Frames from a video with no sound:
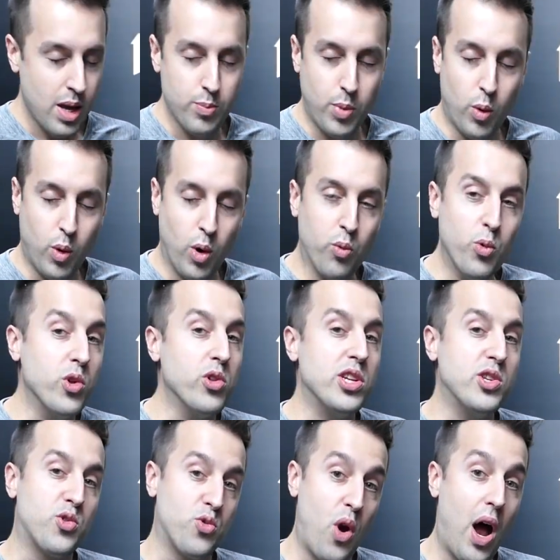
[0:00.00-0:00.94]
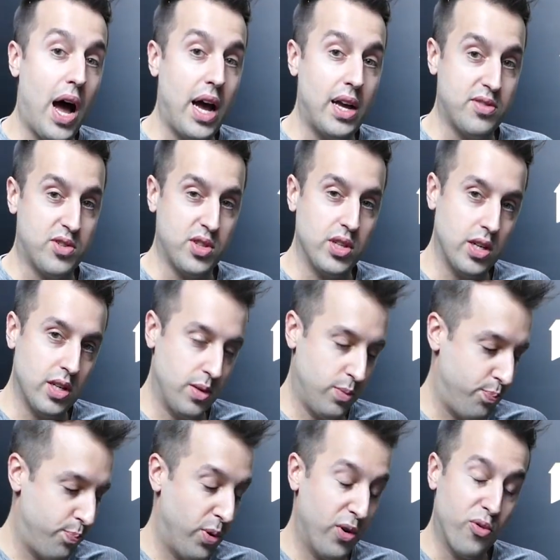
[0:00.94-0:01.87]
But what really drives
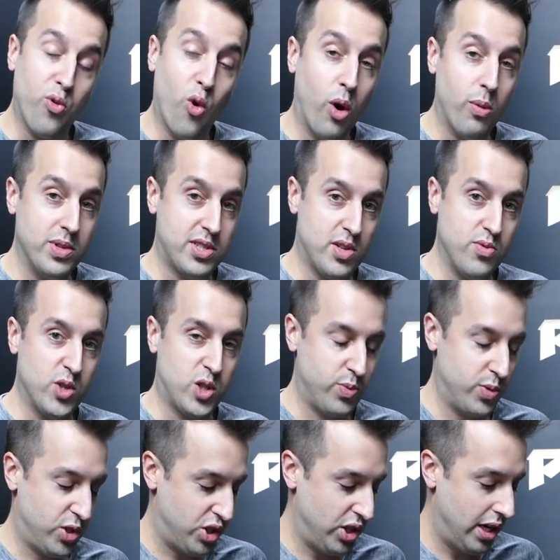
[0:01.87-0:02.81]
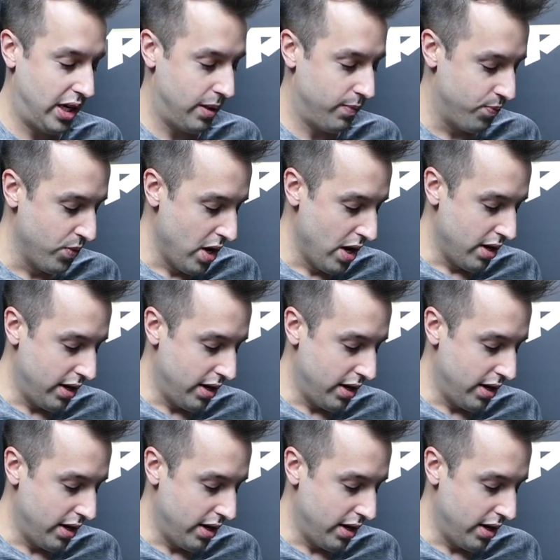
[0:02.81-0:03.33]
the performance in this machine